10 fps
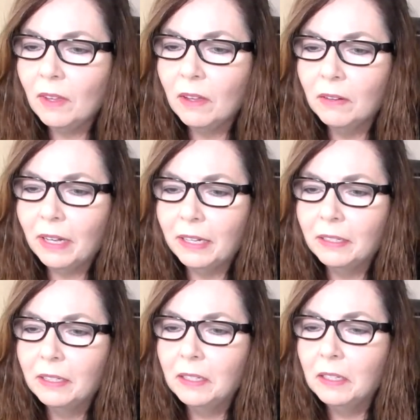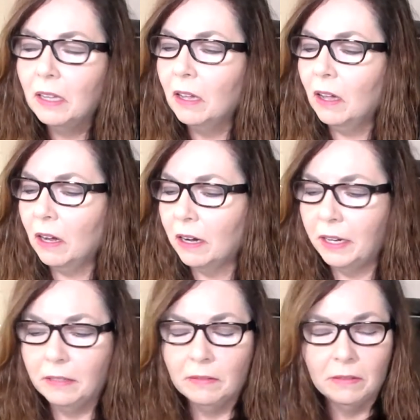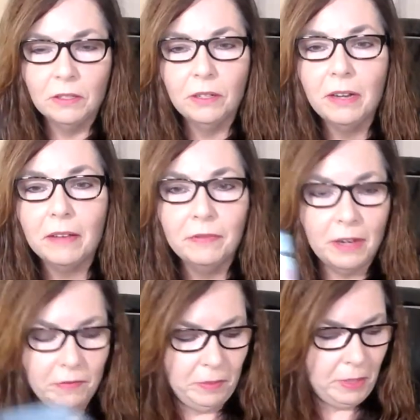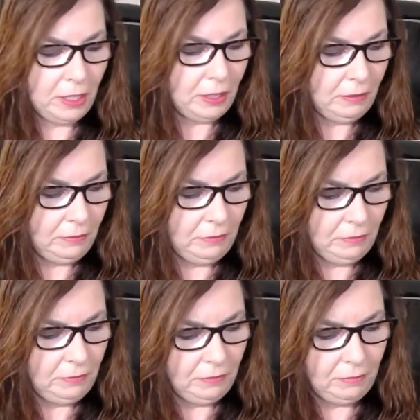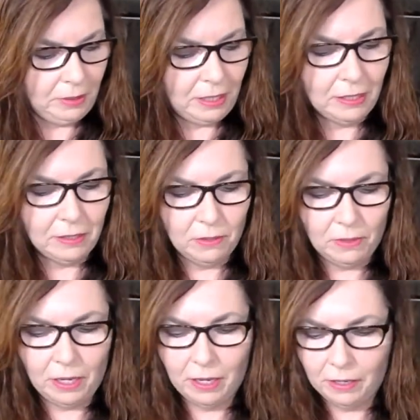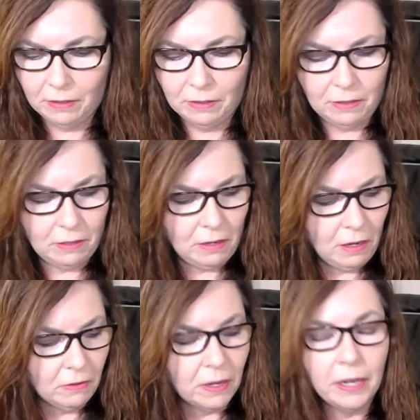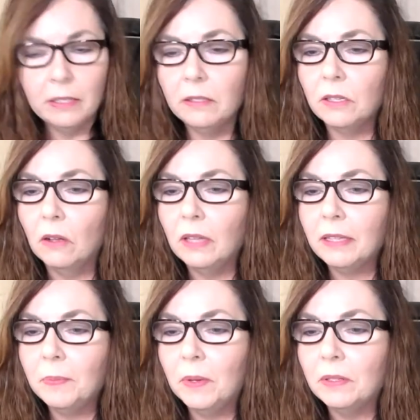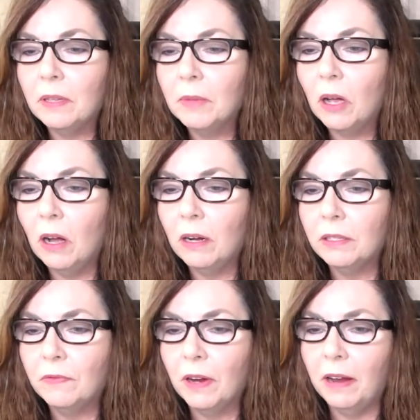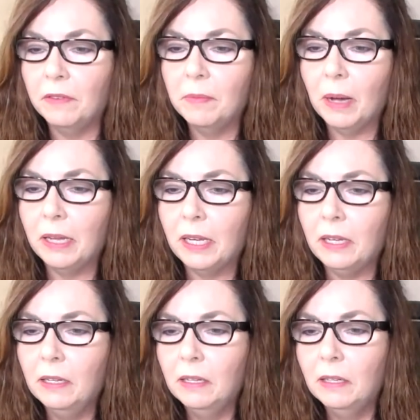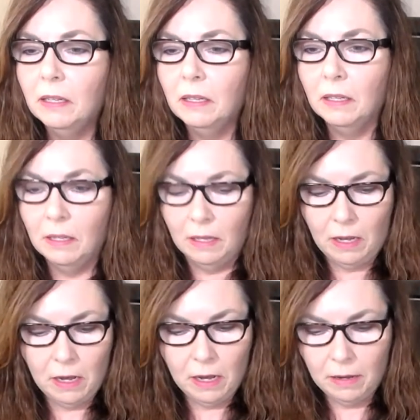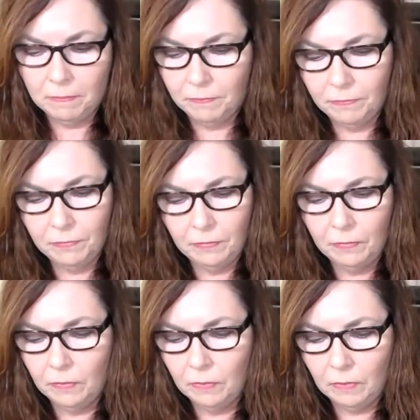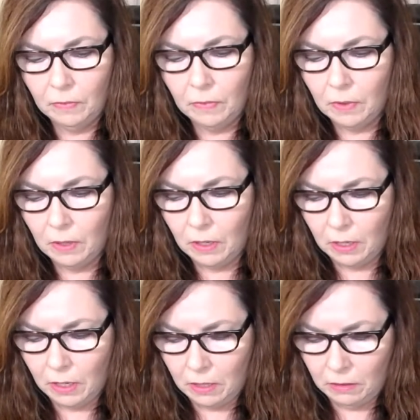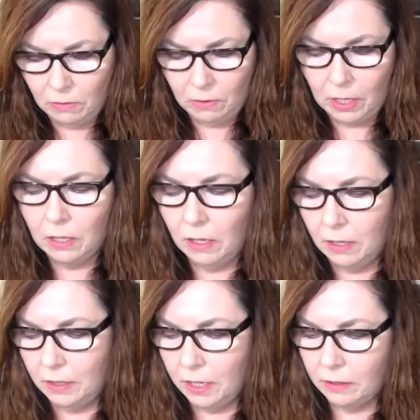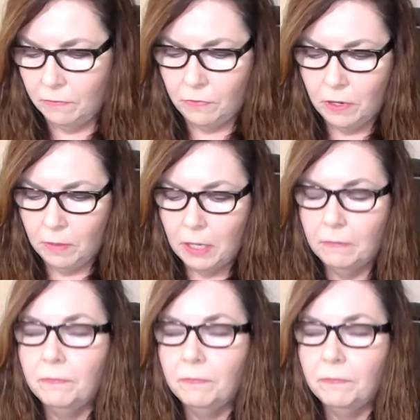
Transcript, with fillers: Okay. All right. So you're not for everybody, but that's okay. All right. So let's pull some cards for everybody. Um I got oh, I got a lot of decks in front of me.